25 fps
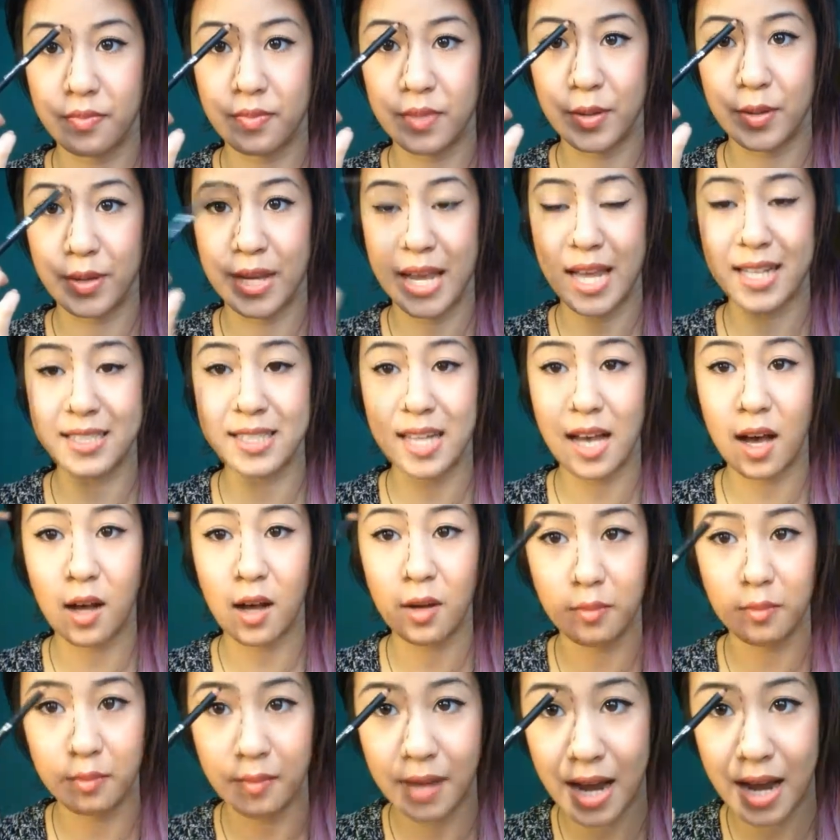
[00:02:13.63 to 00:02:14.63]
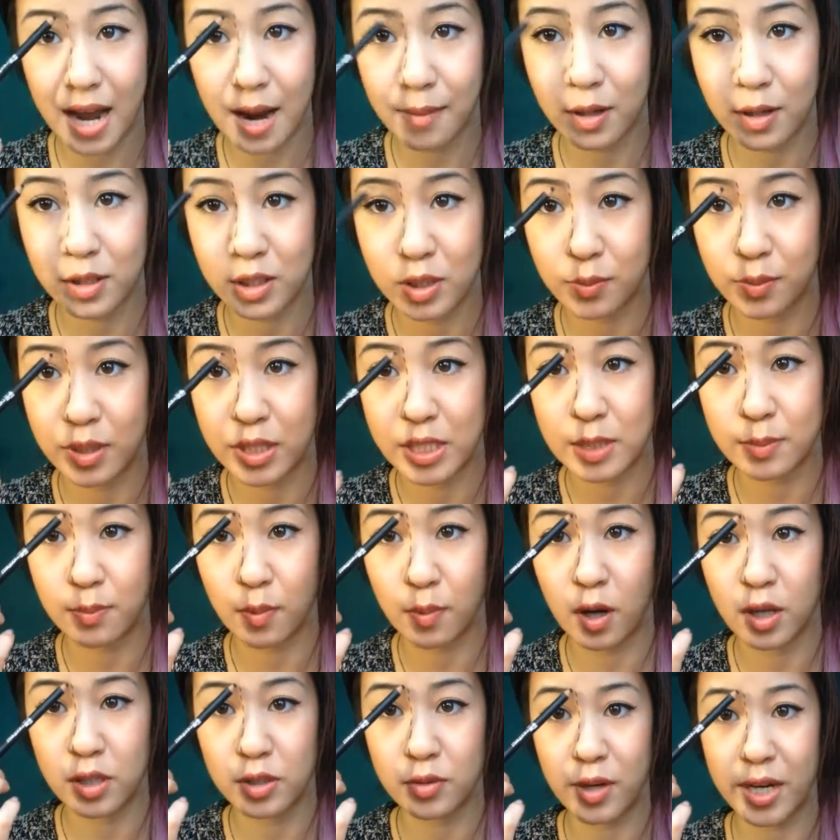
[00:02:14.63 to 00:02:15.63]
you can't tell, my eyebrows are pretty
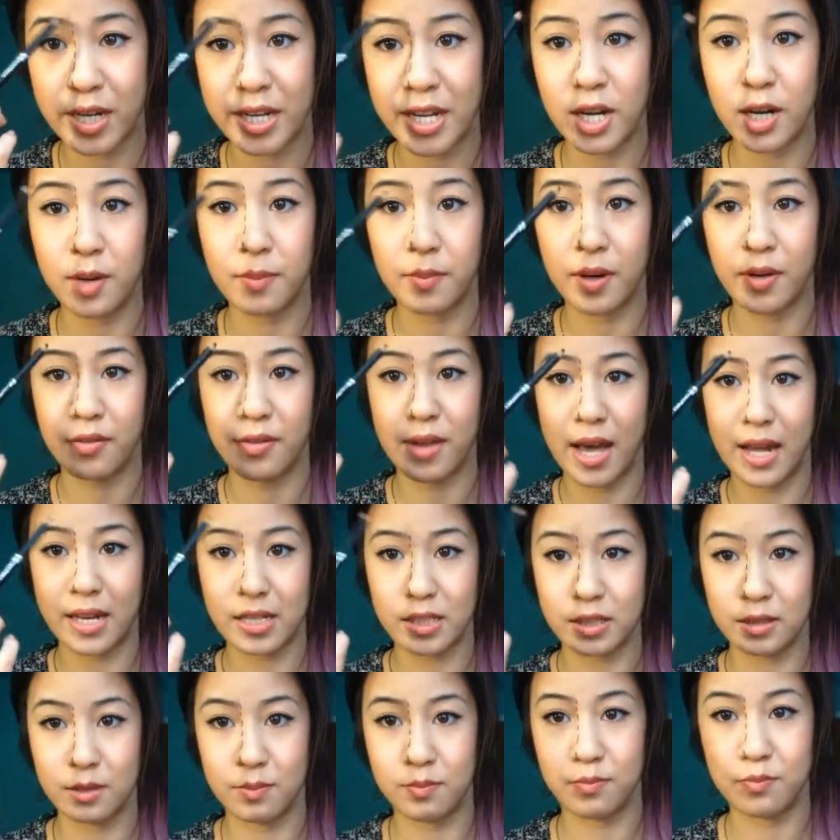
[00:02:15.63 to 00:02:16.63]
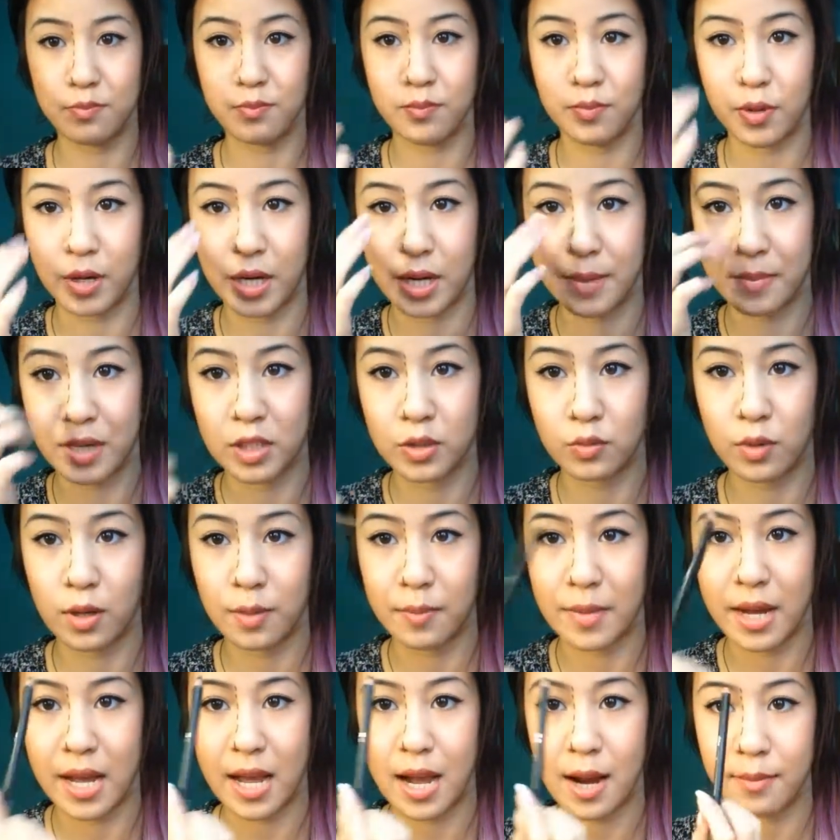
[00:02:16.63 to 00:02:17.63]
sparse right here, but that is pretty much
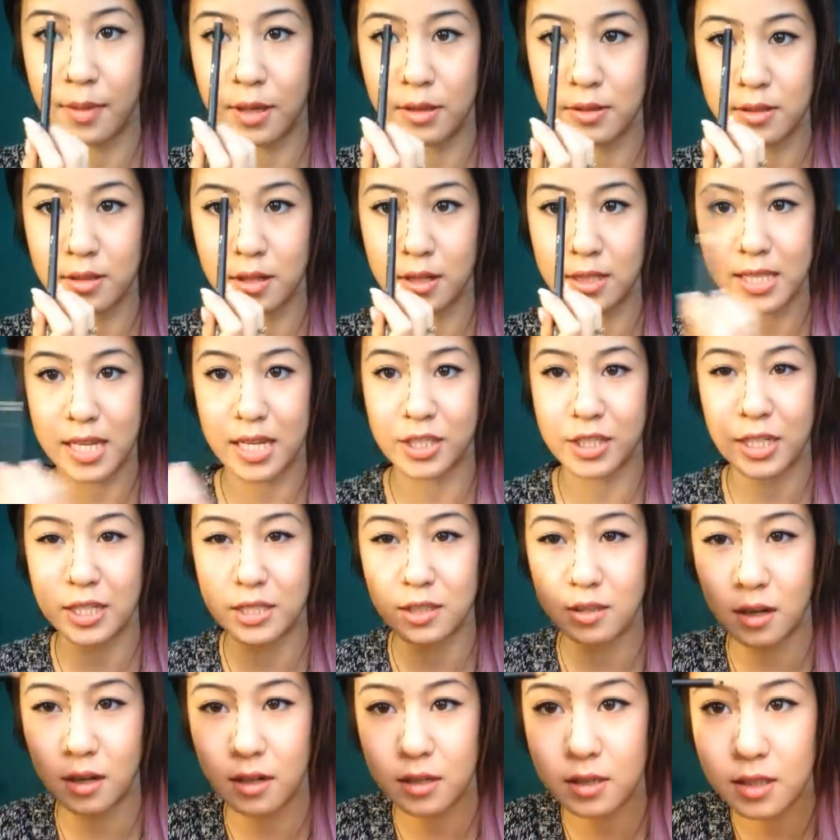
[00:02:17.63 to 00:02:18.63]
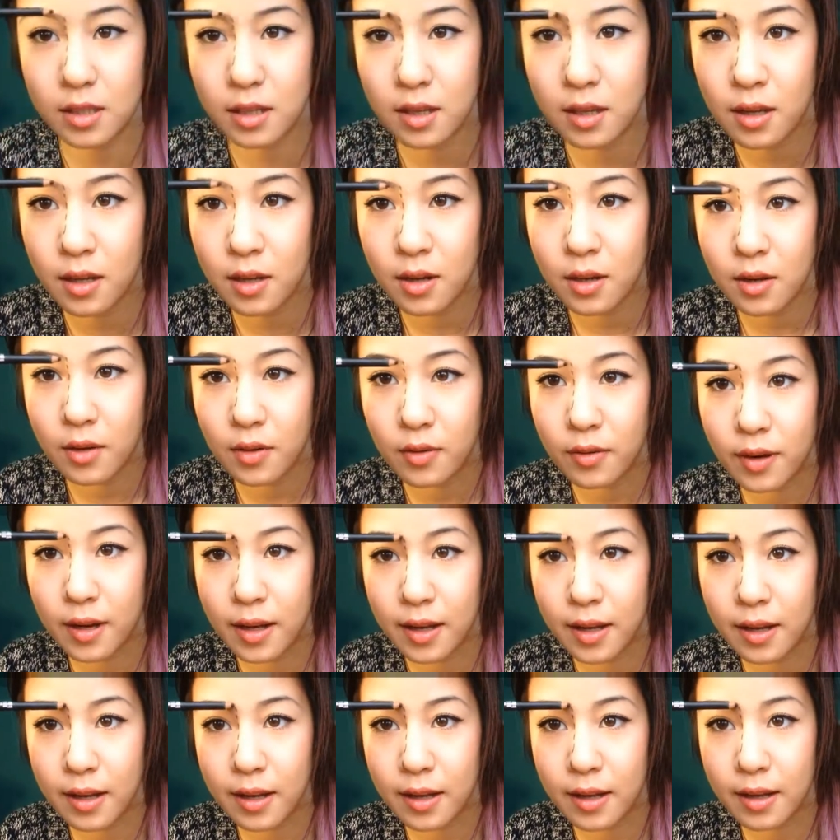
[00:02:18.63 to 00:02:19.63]
where my eyebrow starts. Actually, it starts
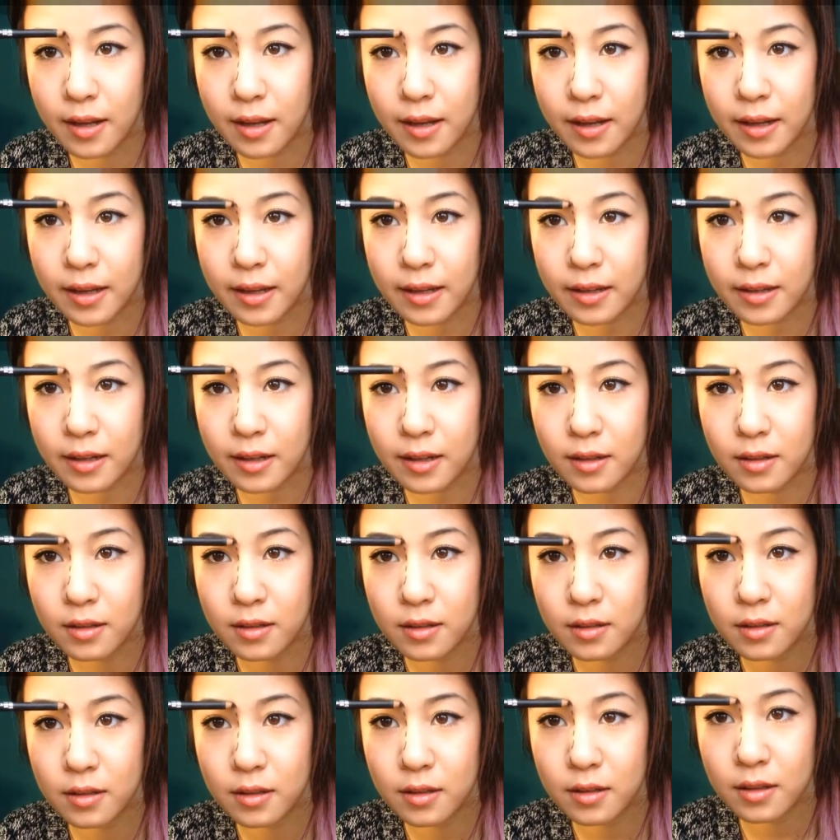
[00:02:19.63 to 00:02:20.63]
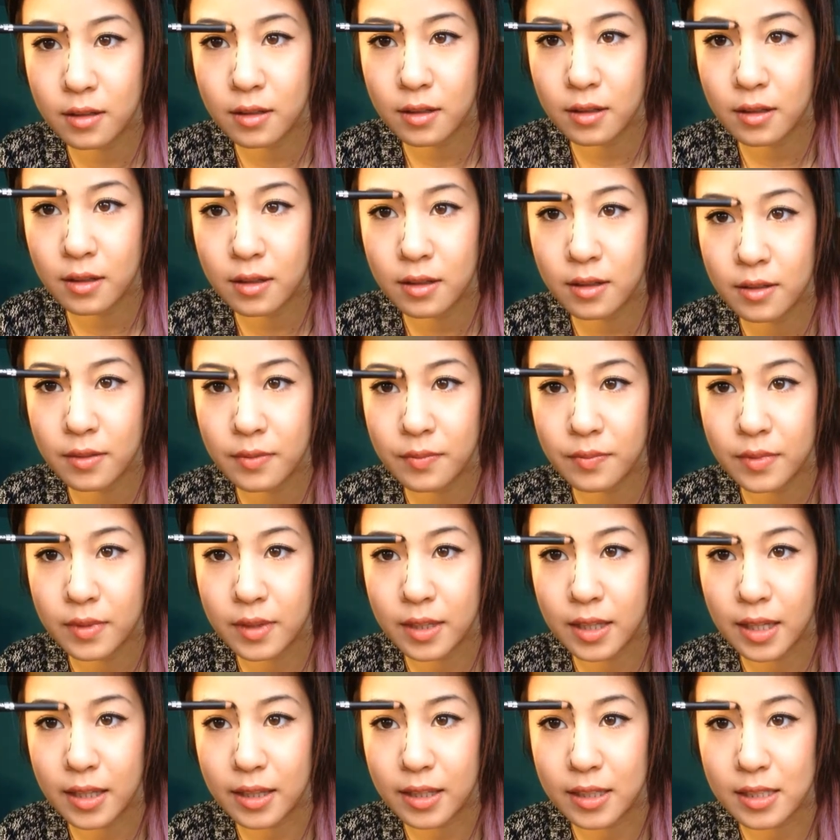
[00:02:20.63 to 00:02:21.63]
right there.
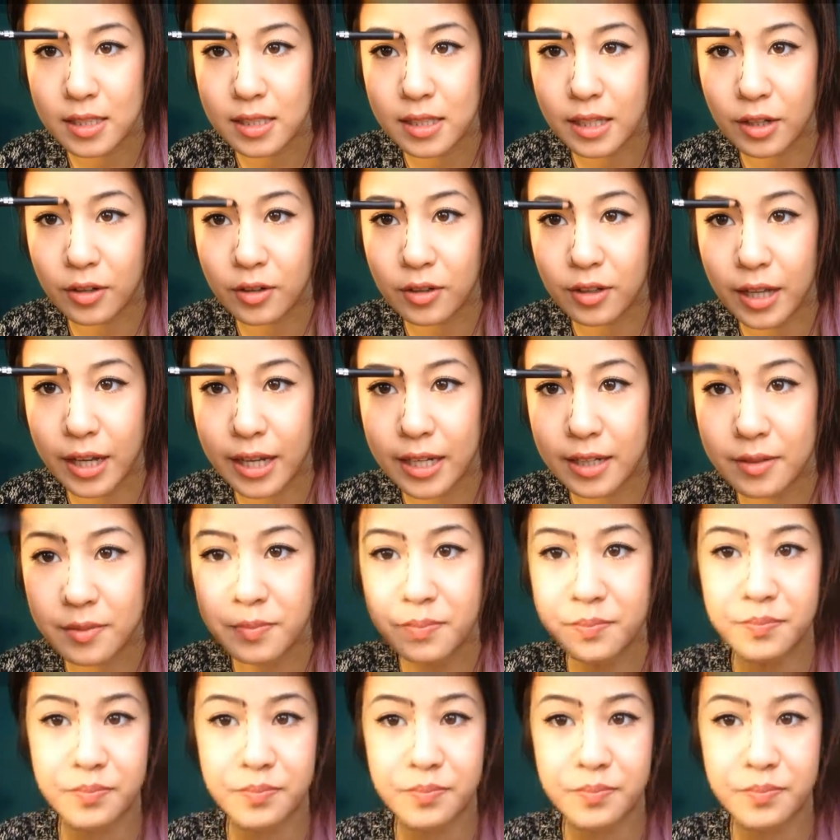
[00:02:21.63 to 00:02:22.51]
And this thicker line.